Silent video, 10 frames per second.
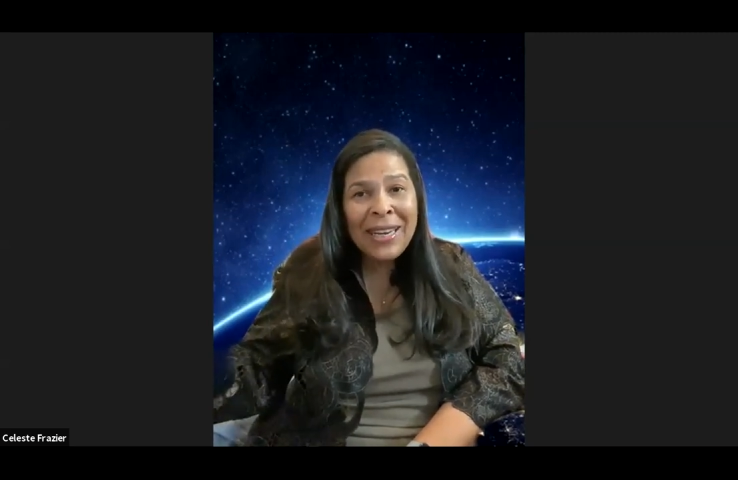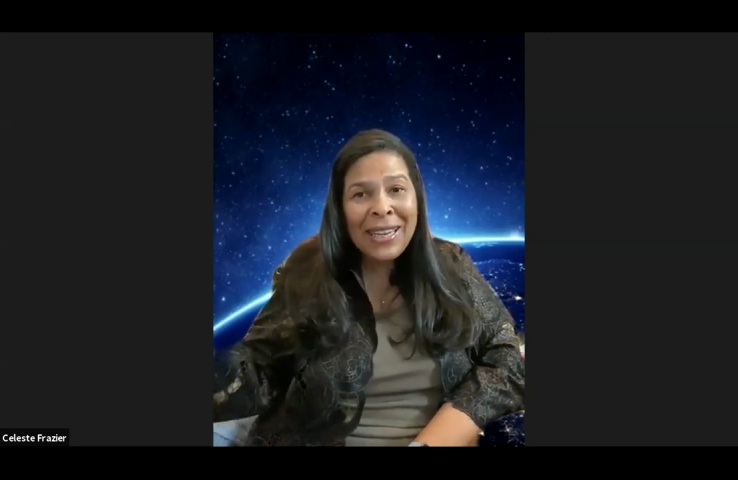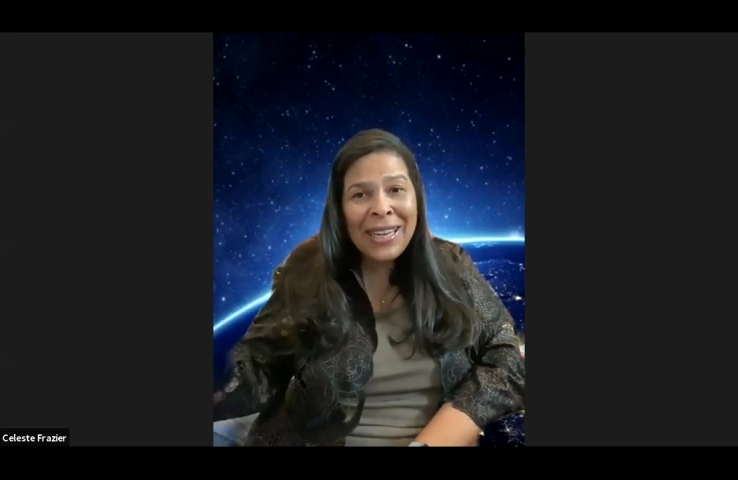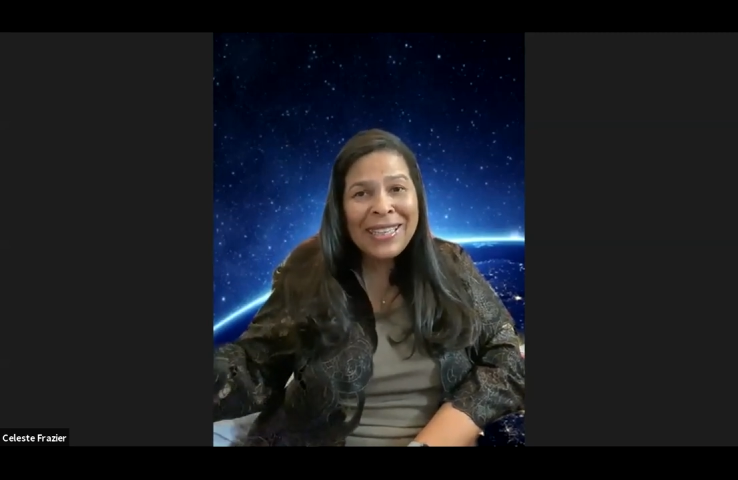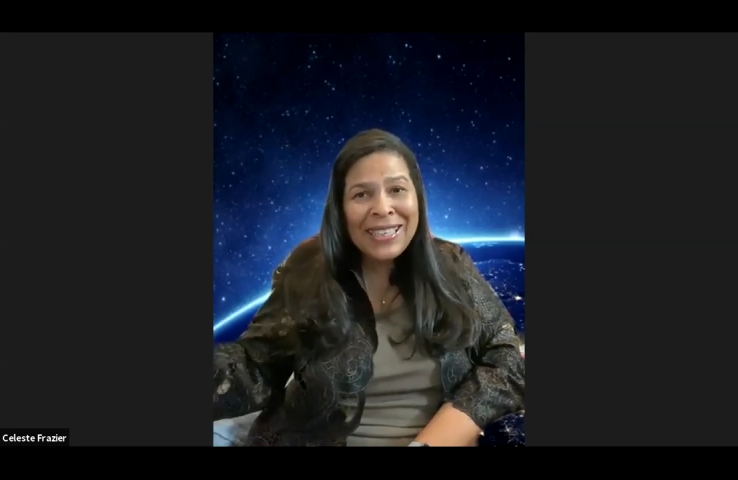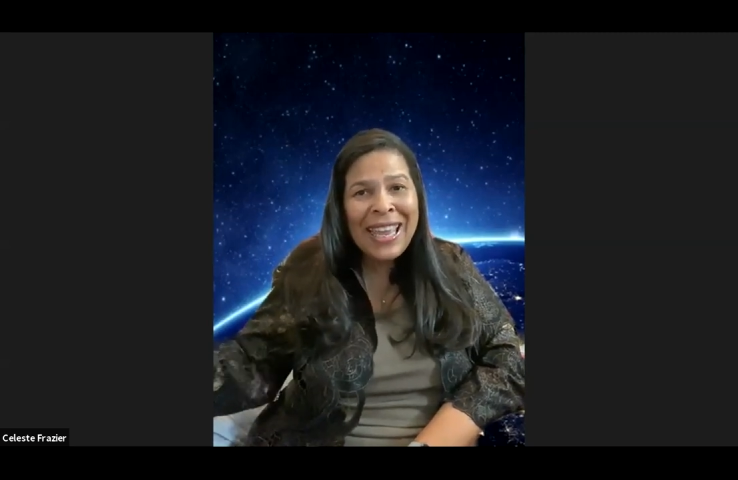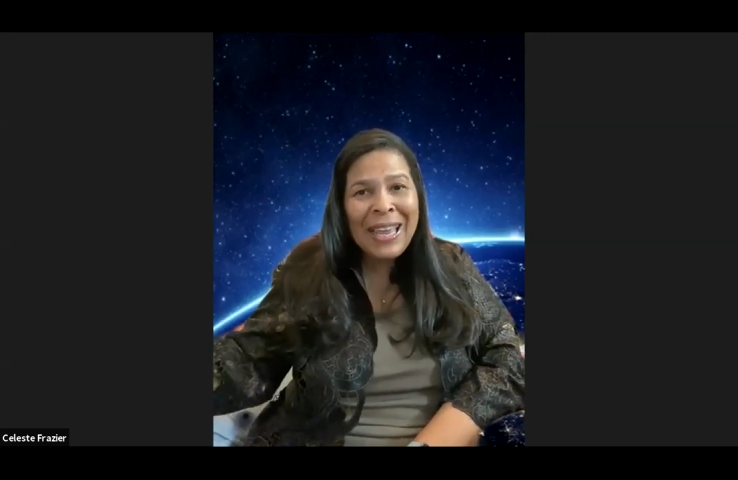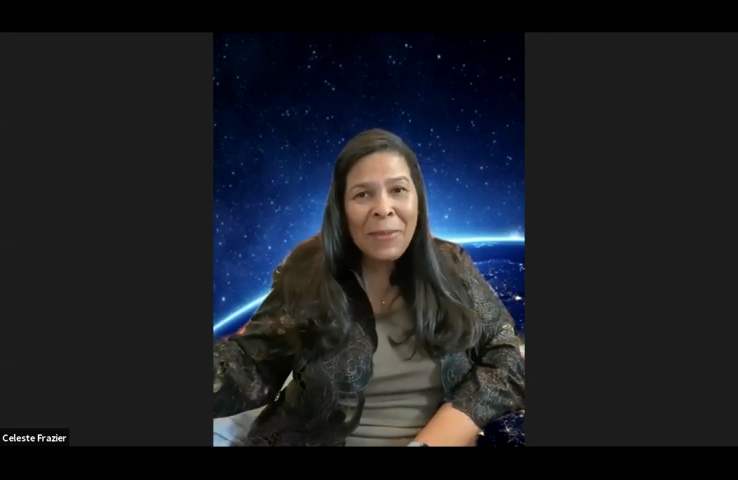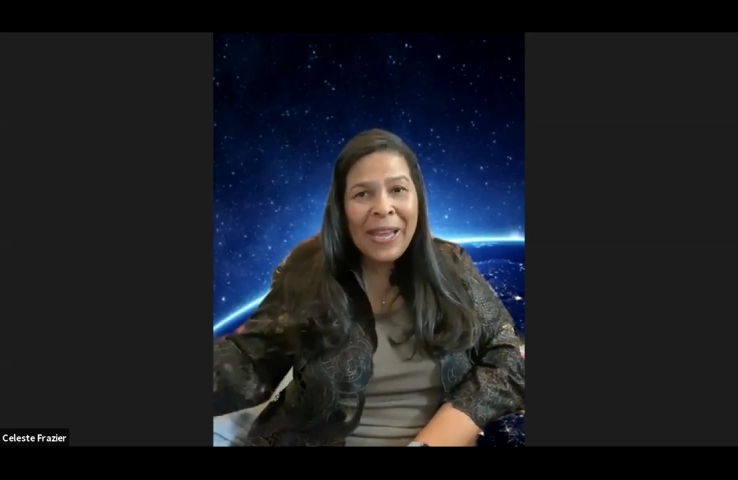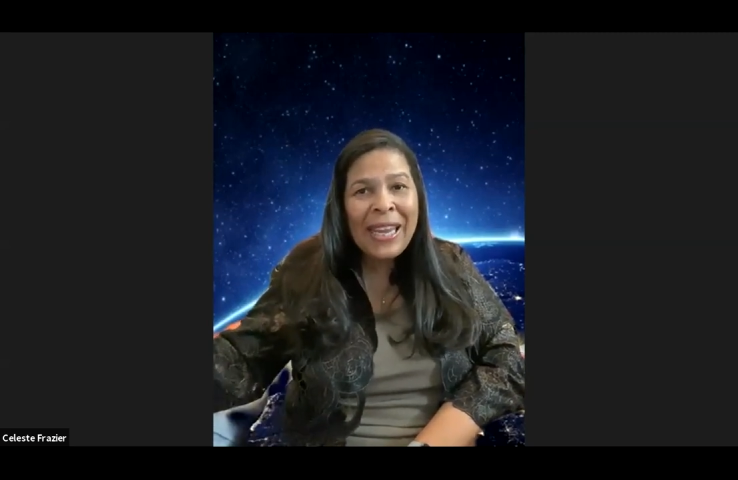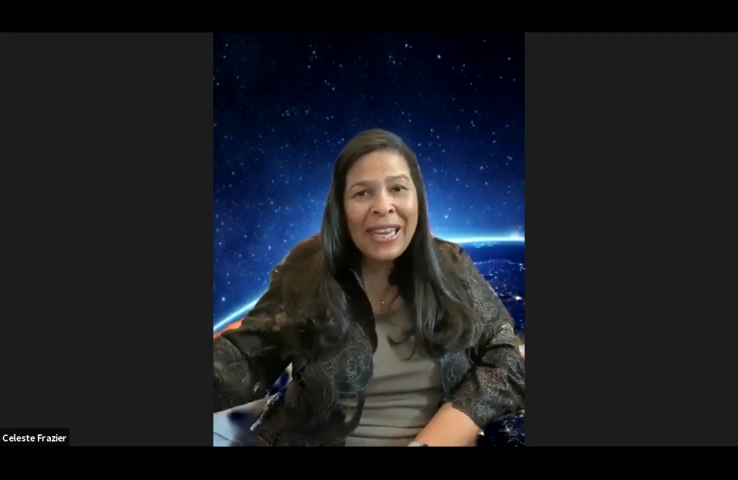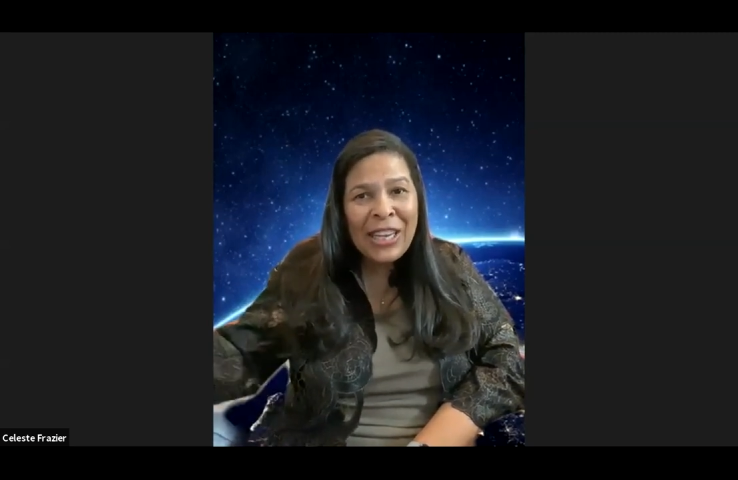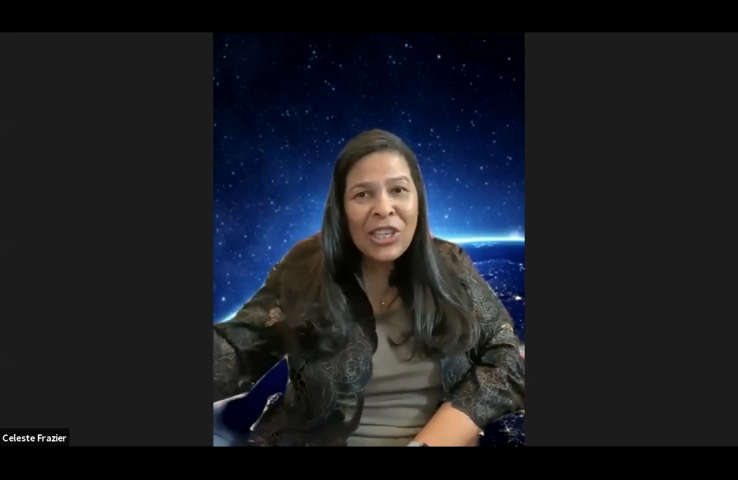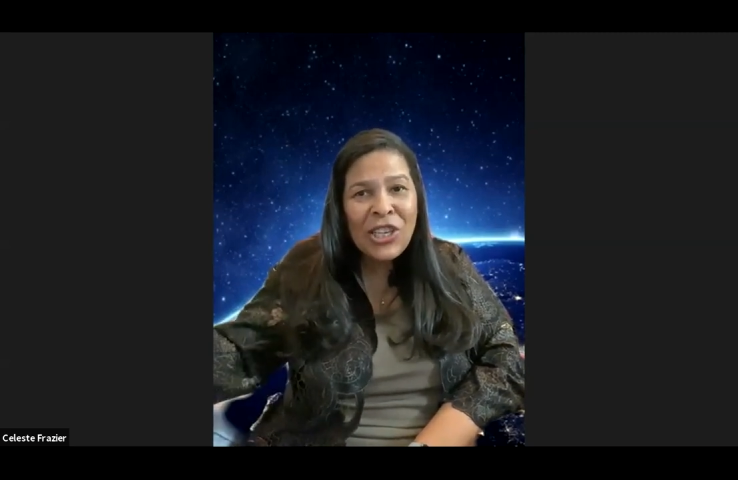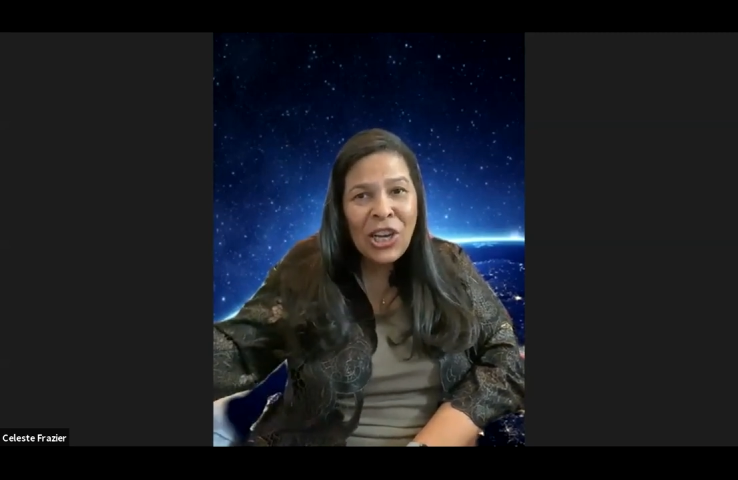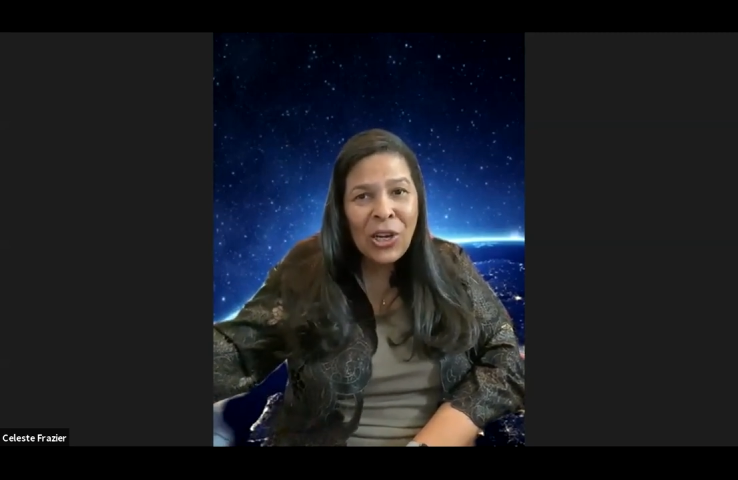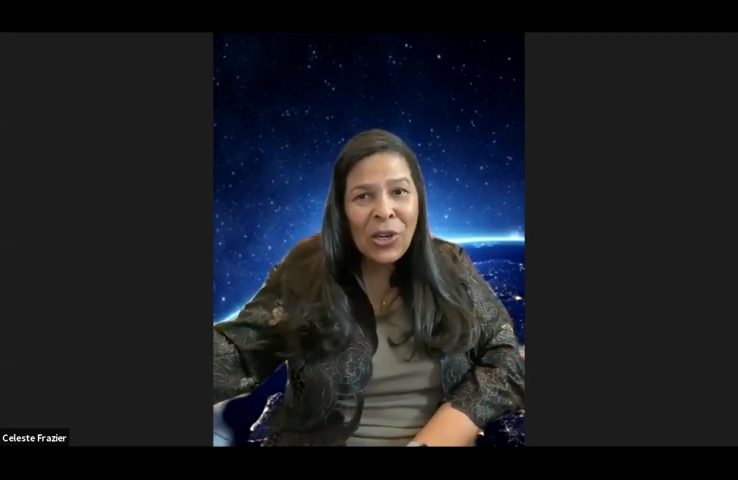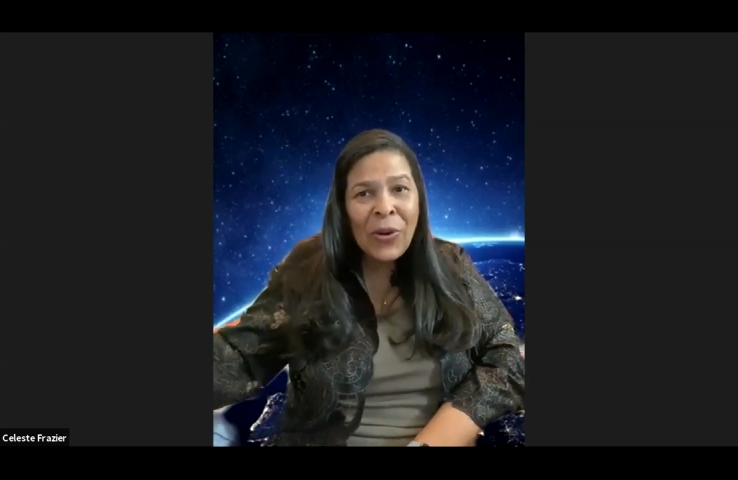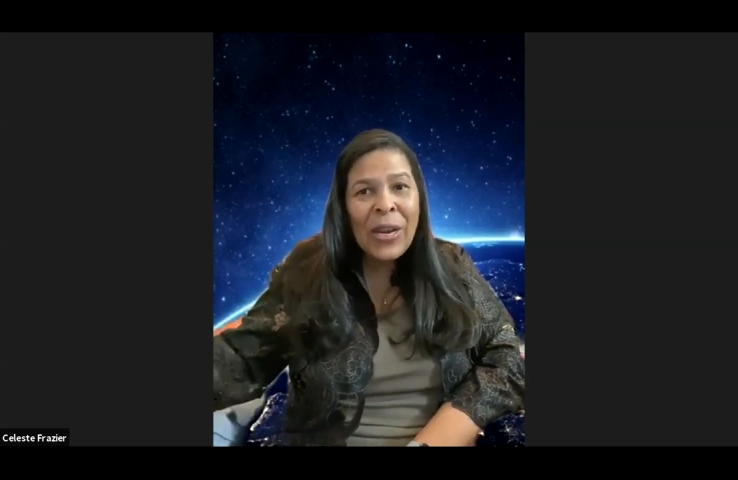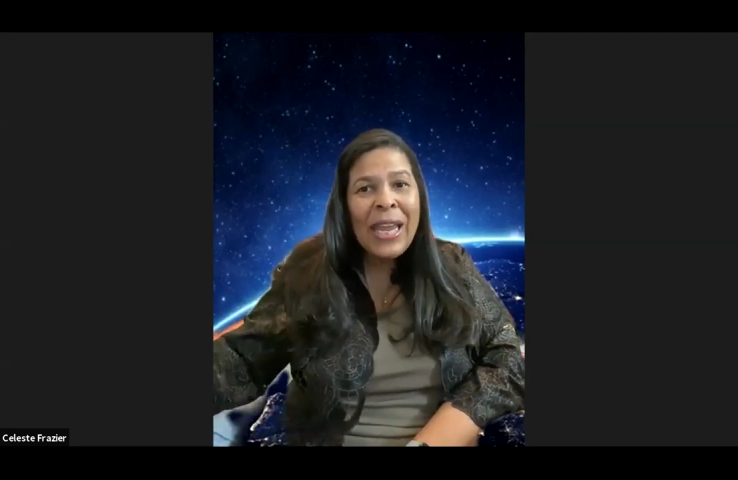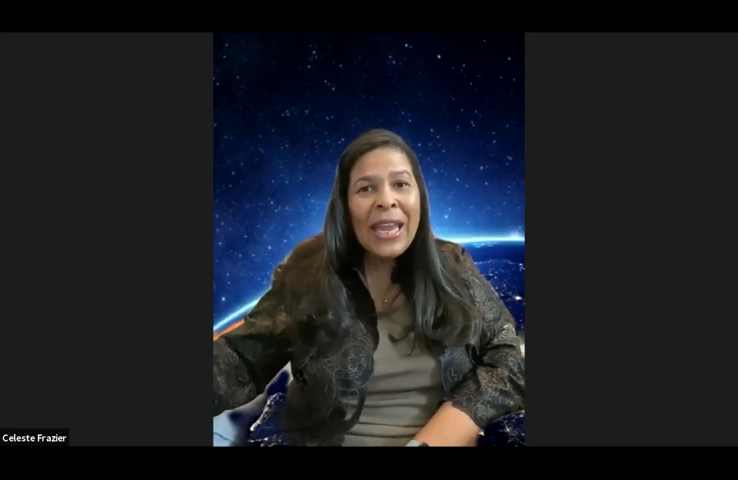against by his color.